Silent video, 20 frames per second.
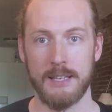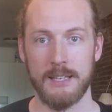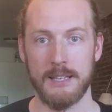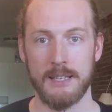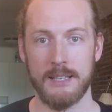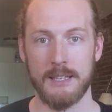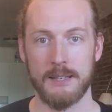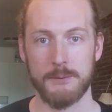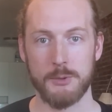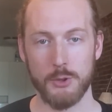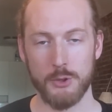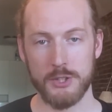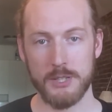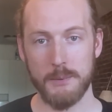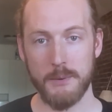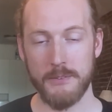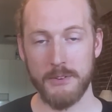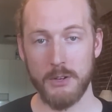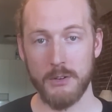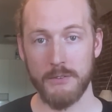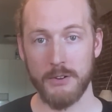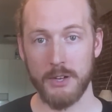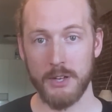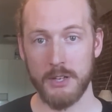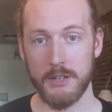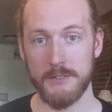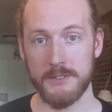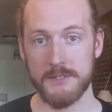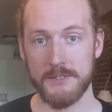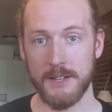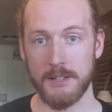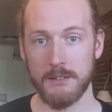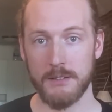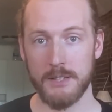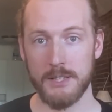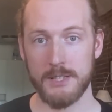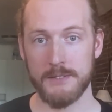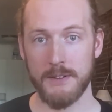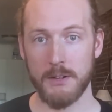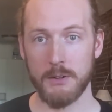I'm sure some of you have heard of Svelte
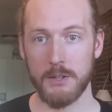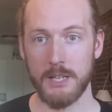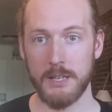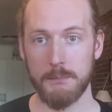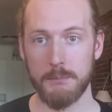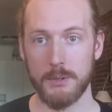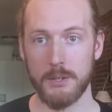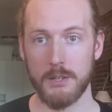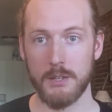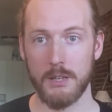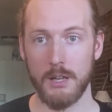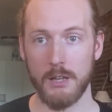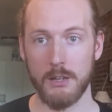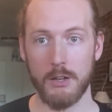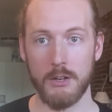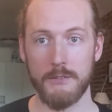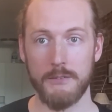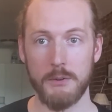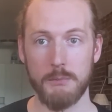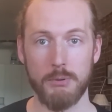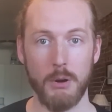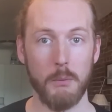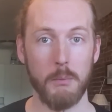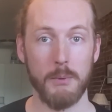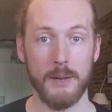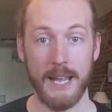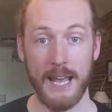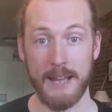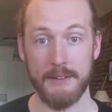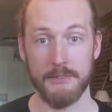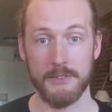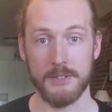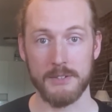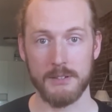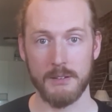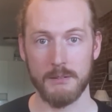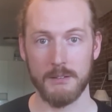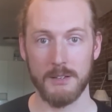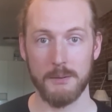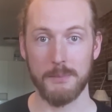and SvelteKit, but a lot of you probably haven't,
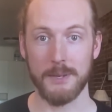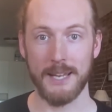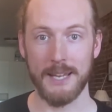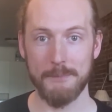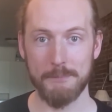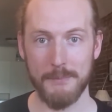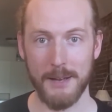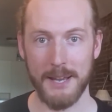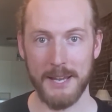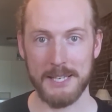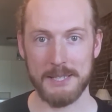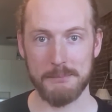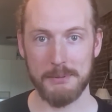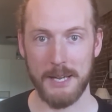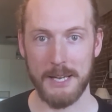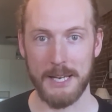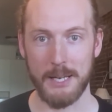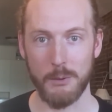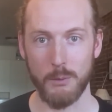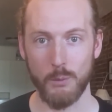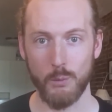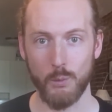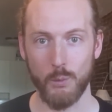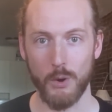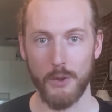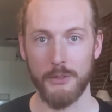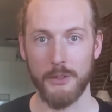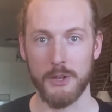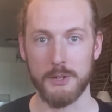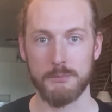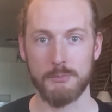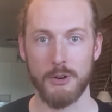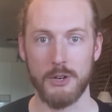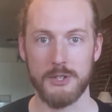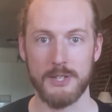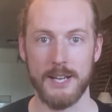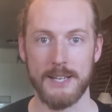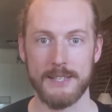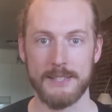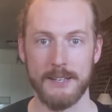so I'm going to begin by explaining what those
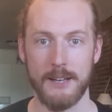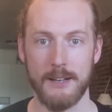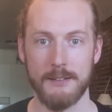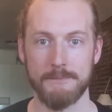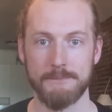projects are.